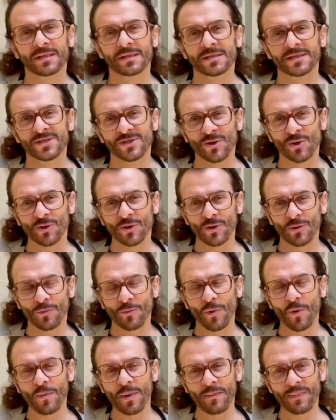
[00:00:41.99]
So the
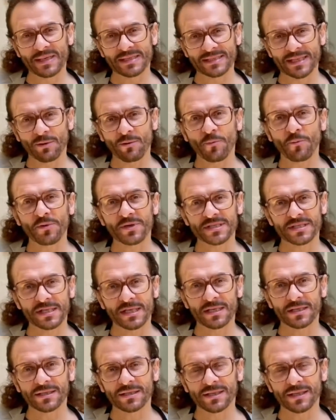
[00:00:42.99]
poupée Pascale
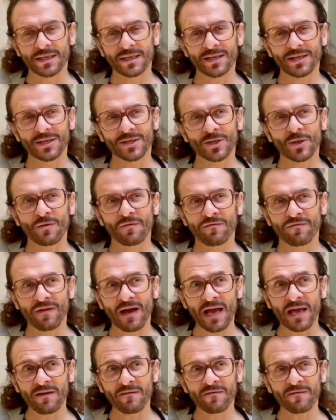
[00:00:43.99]
represent the
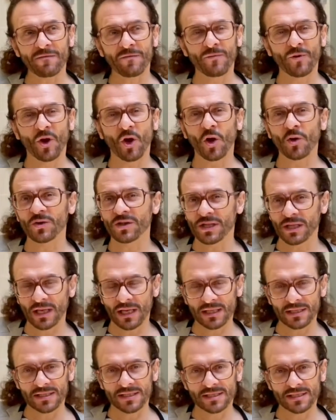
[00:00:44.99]
five
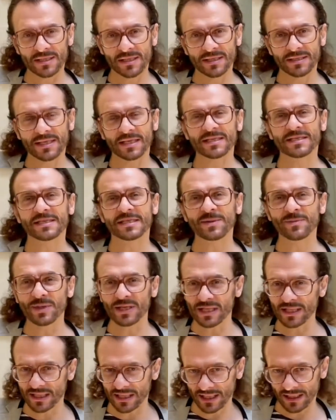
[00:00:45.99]
continents
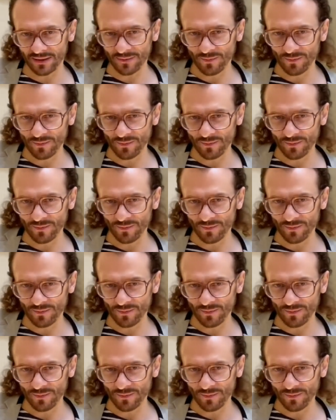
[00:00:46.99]
sensibility,